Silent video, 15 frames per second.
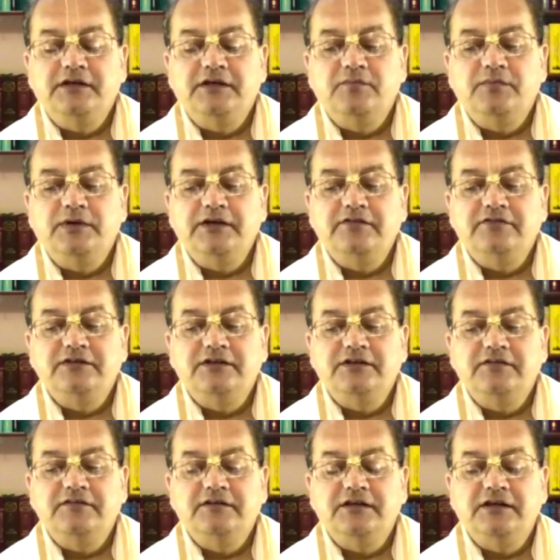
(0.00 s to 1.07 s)
in many
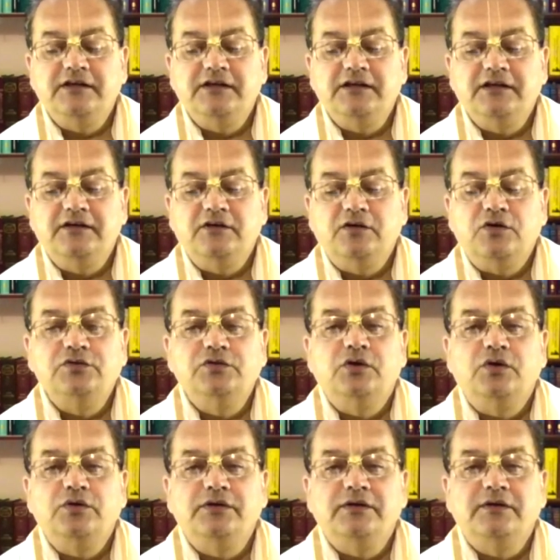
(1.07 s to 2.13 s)
cities in India on the
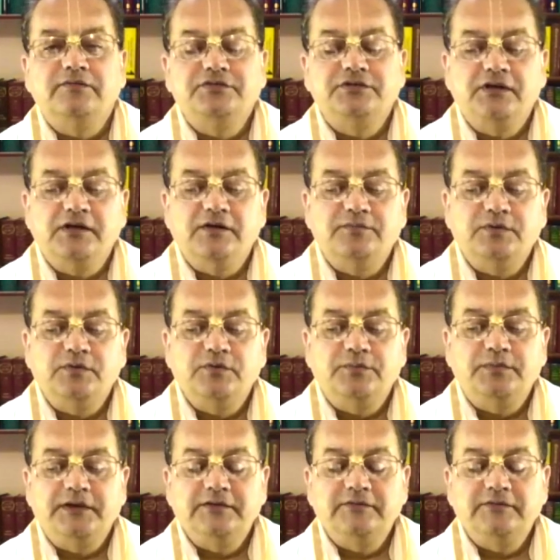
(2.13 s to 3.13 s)
order of Srila Prabhupada.